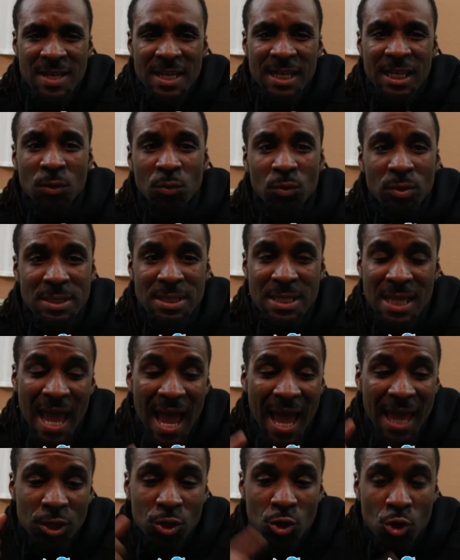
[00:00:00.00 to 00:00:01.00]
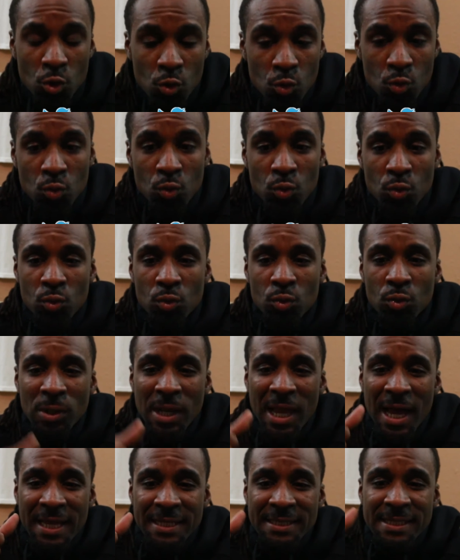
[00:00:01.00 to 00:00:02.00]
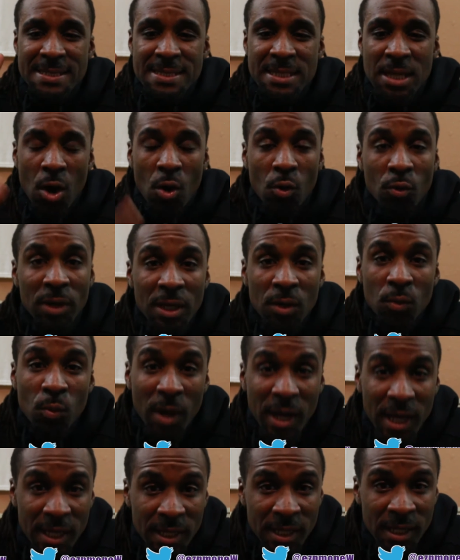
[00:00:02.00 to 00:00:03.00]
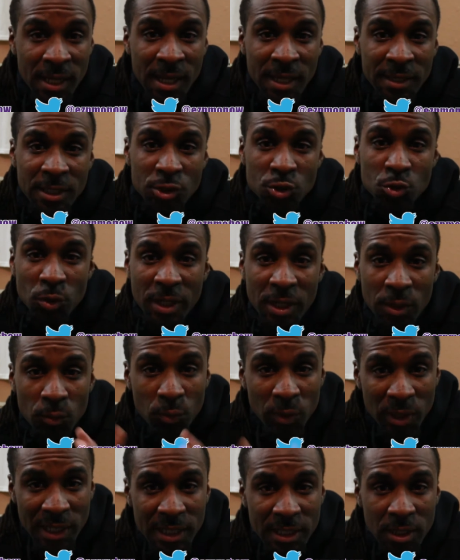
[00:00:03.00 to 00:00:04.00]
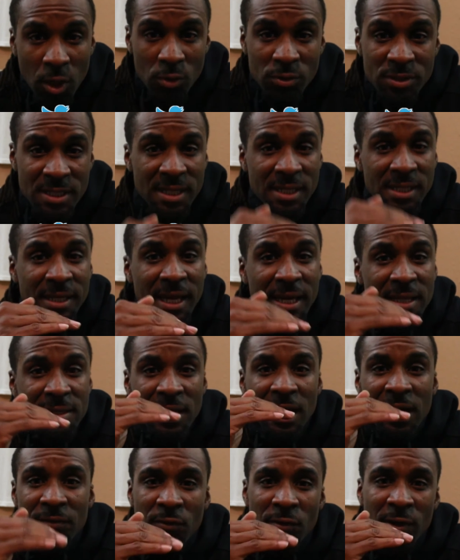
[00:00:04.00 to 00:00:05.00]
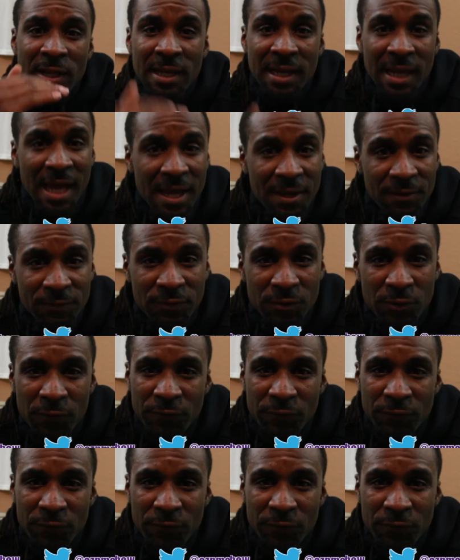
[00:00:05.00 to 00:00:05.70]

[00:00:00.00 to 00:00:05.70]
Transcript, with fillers: it was, I knew like that's the only way that you can really go to the next level in life.